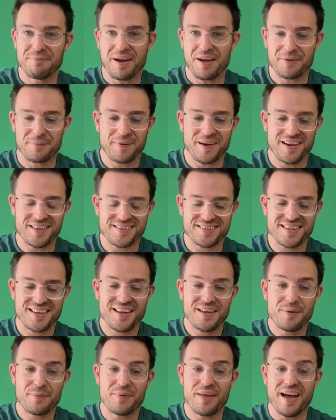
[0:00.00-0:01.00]
mouth parts,
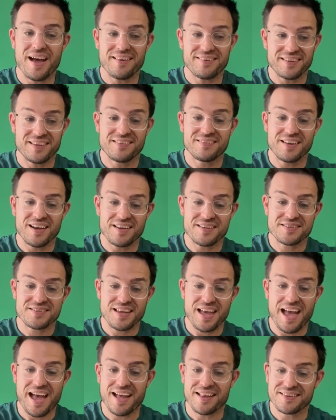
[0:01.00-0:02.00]
that it
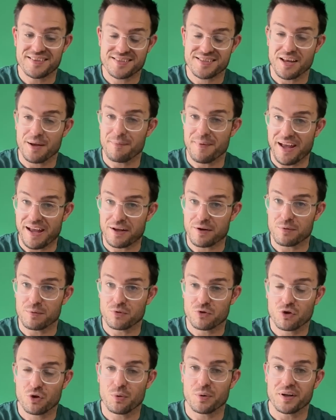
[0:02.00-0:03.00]
does add some angle
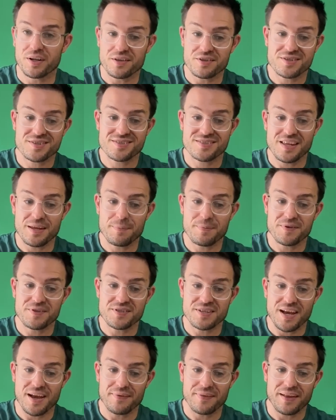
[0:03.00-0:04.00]
to it. It
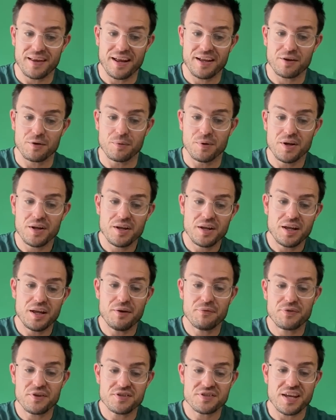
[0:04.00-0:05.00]
steepens out that angle.
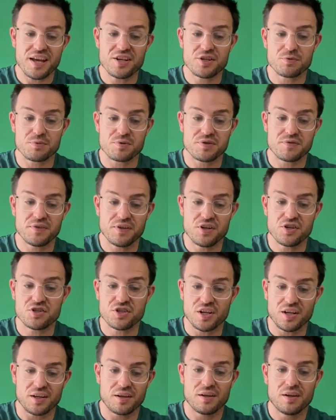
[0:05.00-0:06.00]
If this edge was
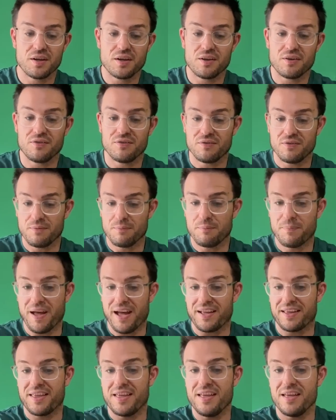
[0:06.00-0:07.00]
finishing
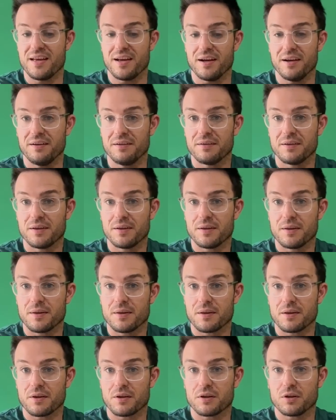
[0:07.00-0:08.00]
back here,
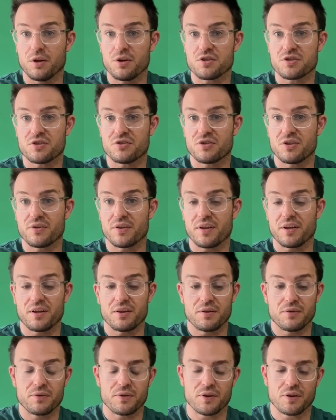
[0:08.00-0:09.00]
closer to
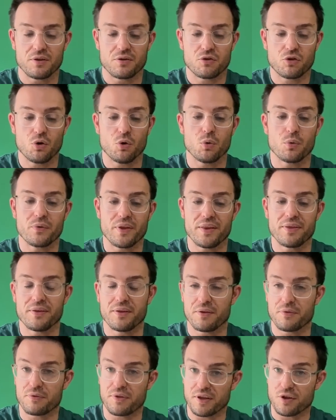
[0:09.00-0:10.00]
the, the tool, then
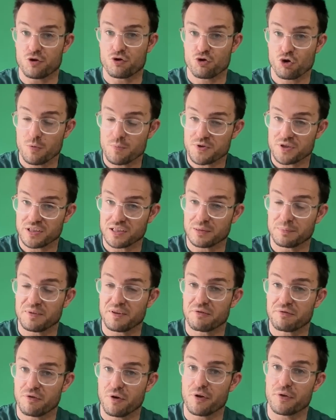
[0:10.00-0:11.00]
the thing droops a little
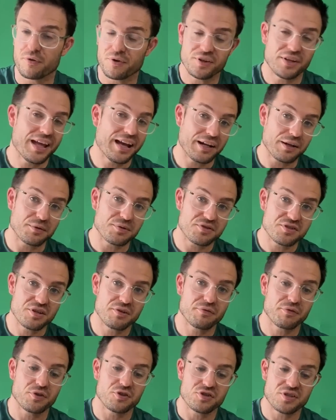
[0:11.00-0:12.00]
bit further and the angle is
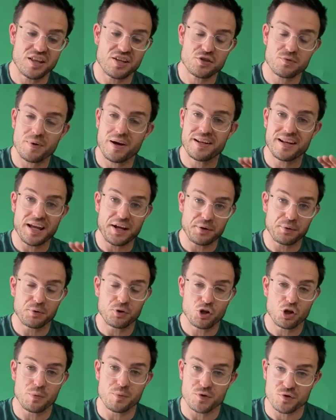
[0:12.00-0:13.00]
different. So that's why an angle
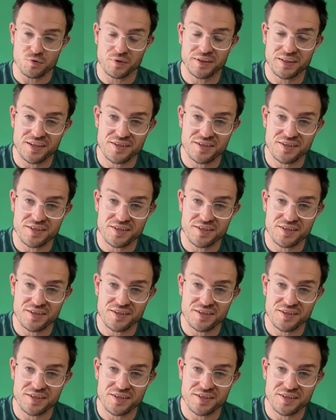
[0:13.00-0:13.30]
cube is really